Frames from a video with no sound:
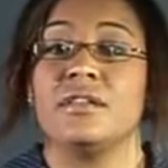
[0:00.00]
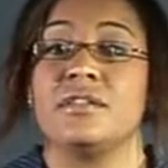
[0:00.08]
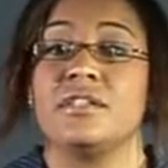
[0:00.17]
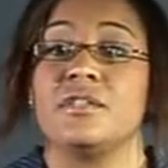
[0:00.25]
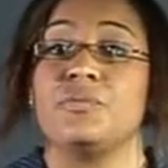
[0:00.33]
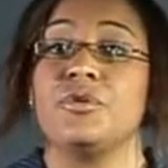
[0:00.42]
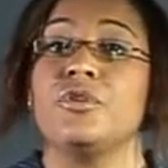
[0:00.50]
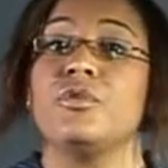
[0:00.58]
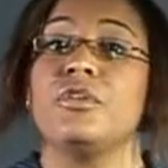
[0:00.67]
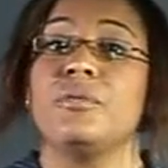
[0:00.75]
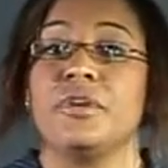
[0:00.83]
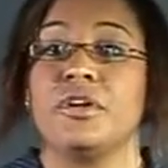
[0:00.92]
This is
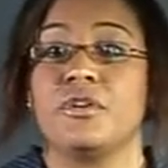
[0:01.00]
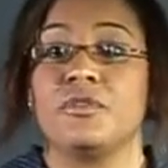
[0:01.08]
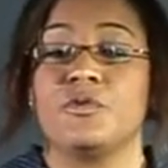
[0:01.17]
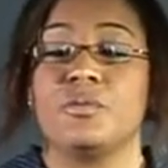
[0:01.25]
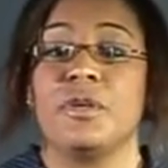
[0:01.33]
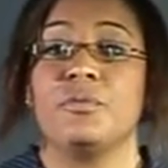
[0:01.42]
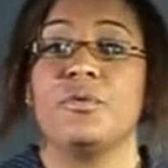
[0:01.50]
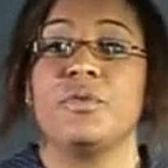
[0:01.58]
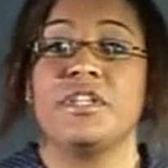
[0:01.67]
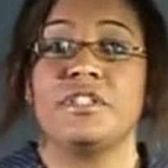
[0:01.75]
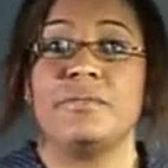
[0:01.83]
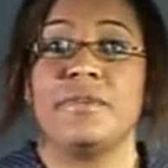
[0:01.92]
purely because
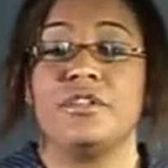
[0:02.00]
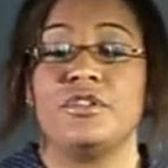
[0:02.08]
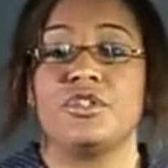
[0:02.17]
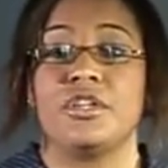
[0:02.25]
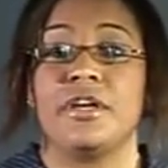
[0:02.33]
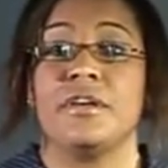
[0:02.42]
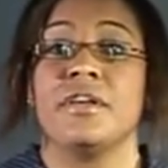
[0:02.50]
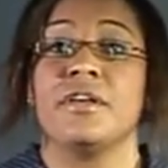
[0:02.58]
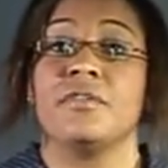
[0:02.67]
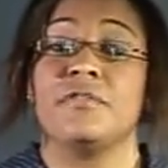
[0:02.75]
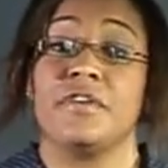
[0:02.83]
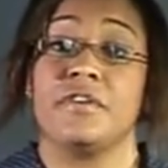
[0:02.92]
people with dementia
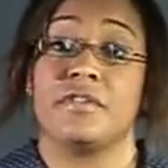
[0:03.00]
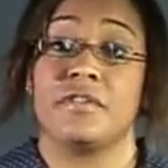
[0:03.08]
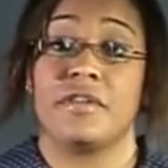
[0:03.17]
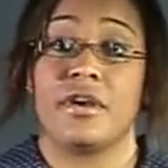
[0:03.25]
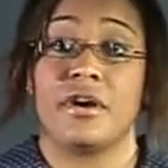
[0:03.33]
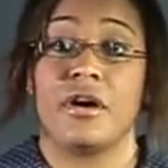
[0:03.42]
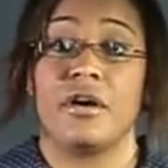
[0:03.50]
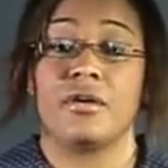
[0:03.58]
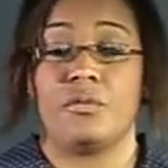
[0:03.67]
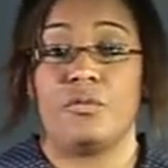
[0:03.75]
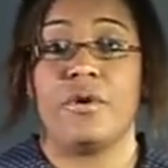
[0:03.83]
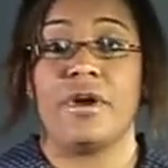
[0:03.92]
feel that they
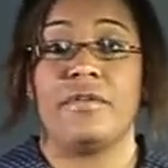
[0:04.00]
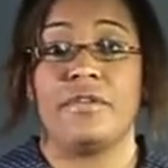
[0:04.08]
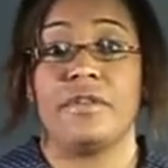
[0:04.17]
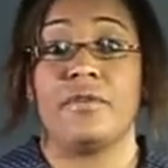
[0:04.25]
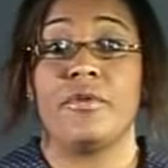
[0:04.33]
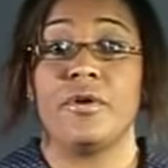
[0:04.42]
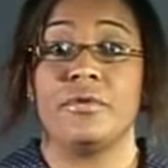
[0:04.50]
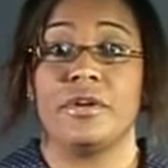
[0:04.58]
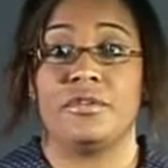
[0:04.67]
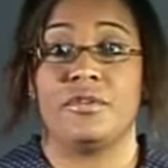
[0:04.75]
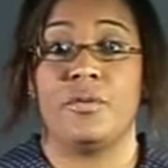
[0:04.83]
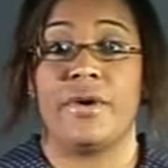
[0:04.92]
are wearing their
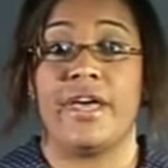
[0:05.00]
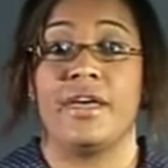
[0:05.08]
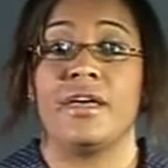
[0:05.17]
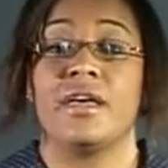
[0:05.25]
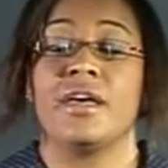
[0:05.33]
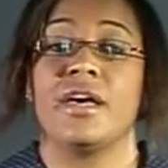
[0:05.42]
own underwear